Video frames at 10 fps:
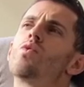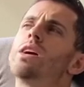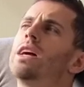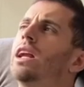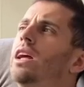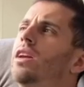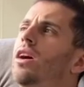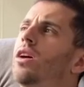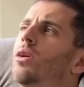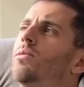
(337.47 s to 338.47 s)
really,
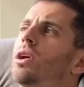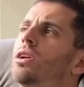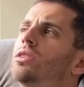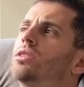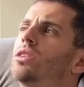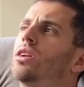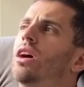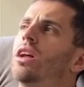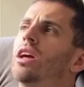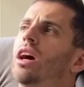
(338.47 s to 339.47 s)
no, because right.
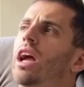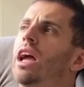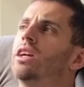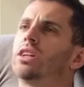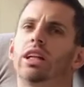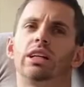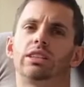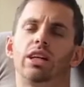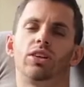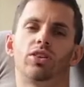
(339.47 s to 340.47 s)
at a young age, I think a
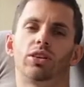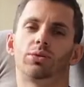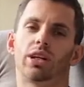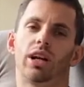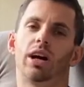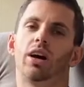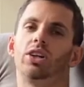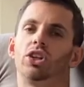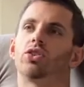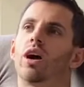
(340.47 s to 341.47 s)
ski instructor was kind of like, oh, I
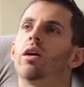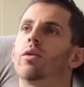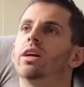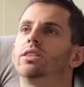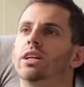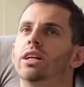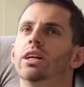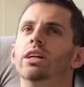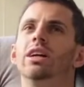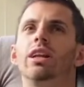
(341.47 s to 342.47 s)
should try racing.
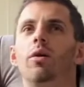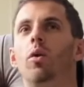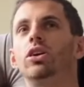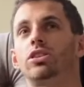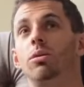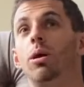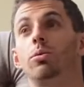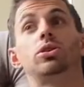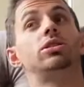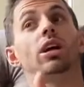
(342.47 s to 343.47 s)
There were some
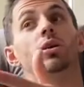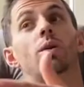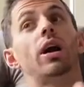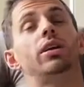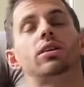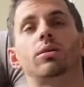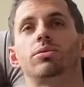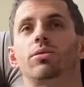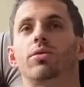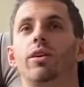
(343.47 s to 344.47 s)
options. Yeah, you're right. It comes
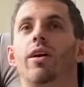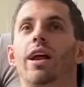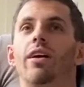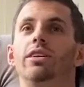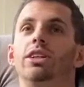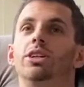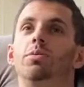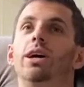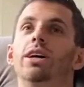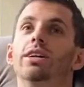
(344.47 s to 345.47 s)
from free ride heritage,
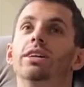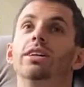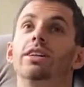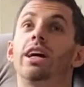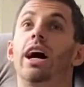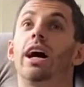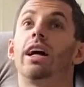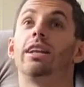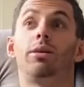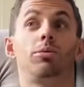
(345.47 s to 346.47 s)
but yeah.
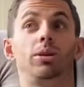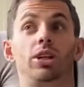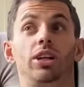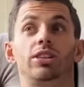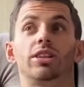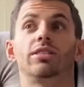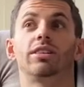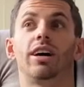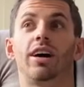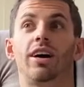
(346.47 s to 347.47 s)
that that will be changing.
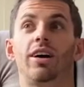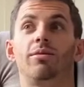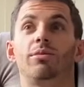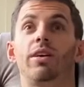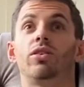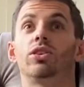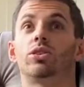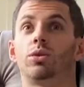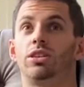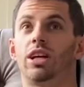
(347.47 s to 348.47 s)
Um, they've got
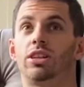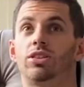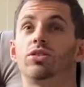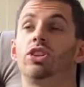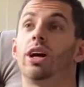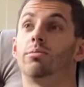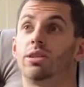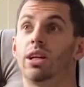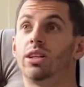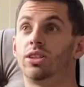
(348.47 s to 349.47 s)
Swiss national champs
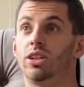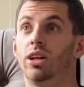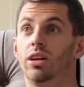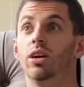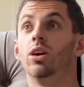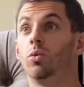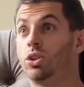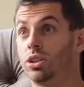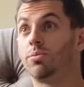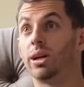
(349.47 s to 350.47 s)
there this year, okay.
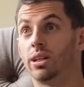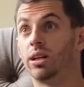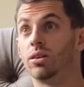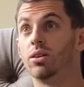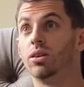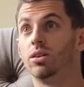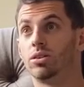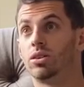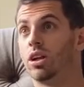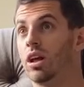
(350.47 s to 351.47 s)
which is a big like, deal. Oh,
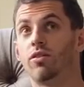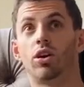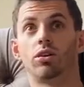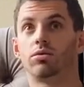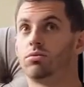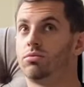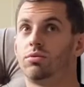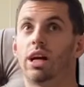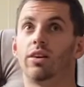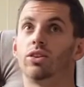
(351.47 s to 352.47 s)
so they've okay. got
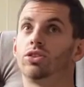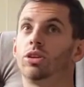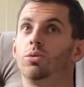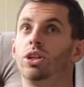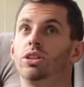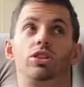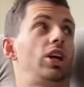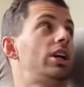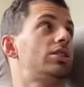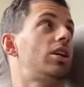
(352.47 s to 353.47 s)
downhill super G
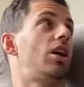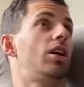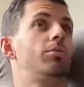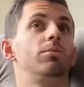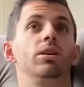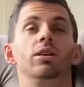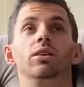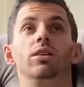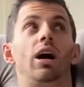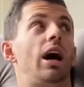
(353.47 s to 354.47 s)
GS slalom.
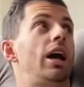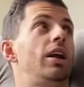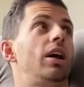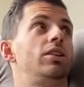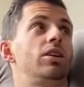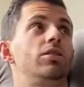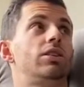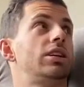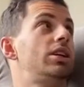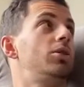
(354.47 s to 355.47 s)
Yeah. And I don't
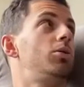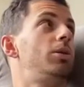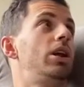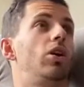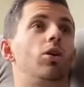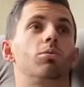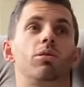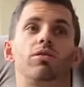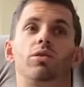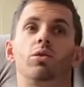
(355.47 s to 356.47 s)
think it will be long
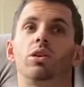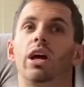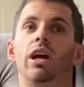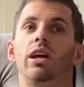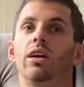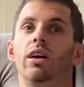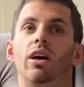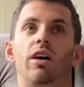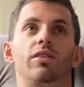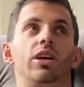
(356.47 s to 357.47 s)
before they are
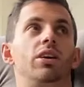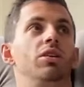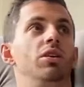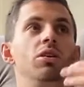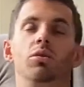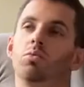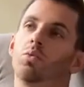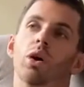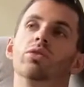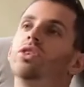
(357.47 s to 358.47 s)
having
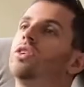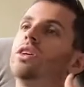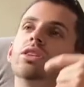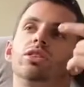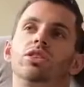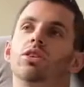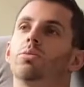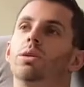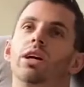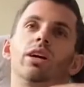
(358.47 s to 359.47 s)
World Juniors,
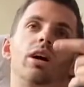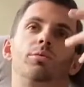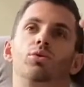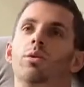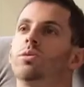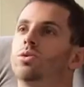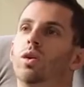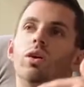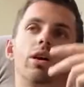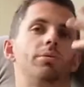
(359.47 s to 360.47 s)
European Cups, Women's
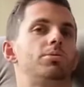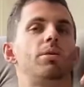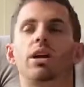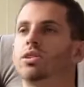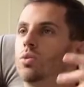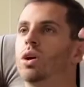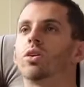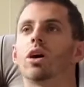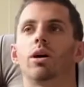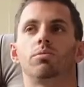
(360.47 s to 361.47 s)
World Cups, Men's
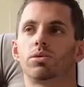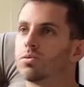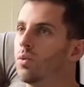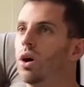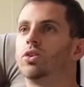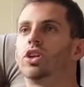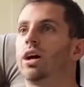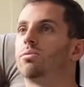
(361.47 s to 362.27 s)
World Cups, World oh, Champs. Oh,